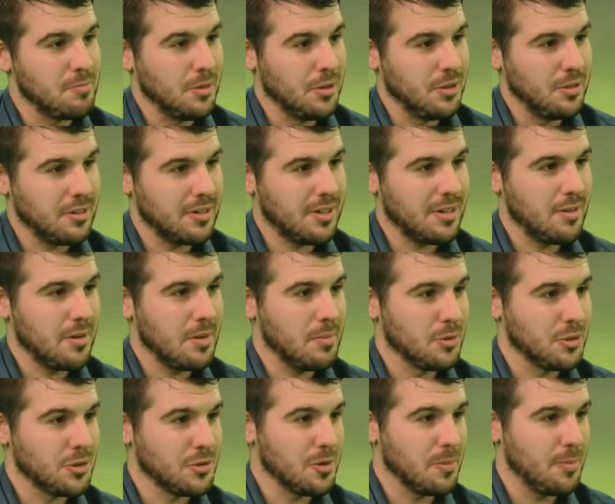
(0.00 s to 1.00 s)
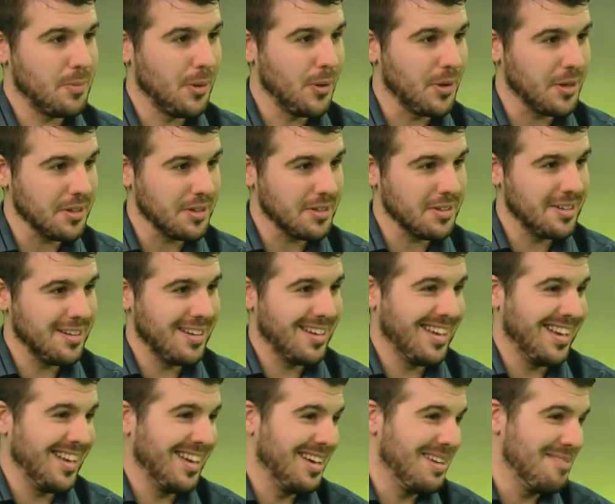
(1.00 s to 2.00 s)
Moor, can only muster a point.
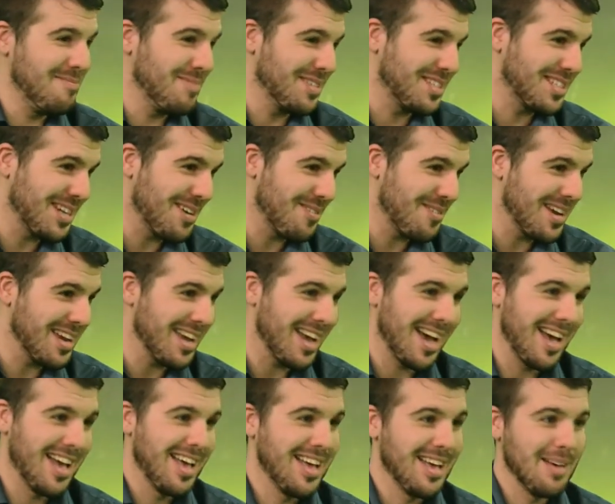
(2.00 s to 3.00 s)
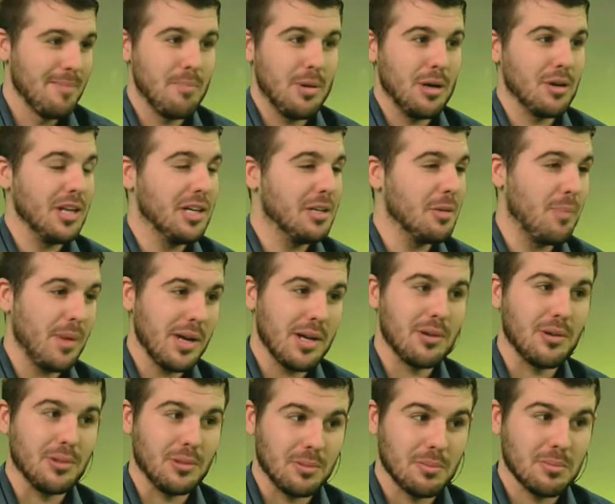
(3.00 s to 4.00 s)
So Burnley could beat
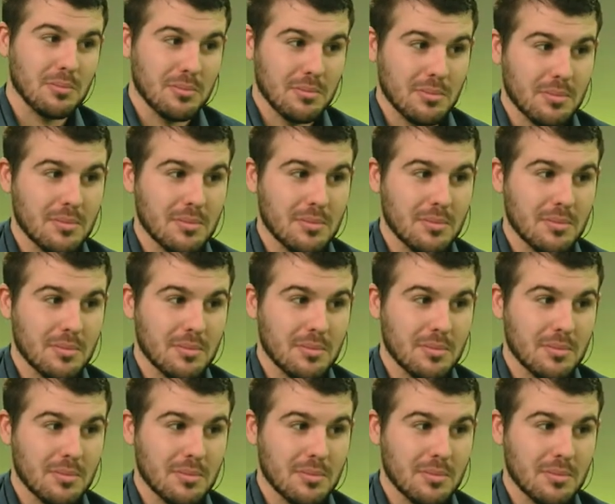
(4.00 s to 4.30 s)
Hull. Yeah,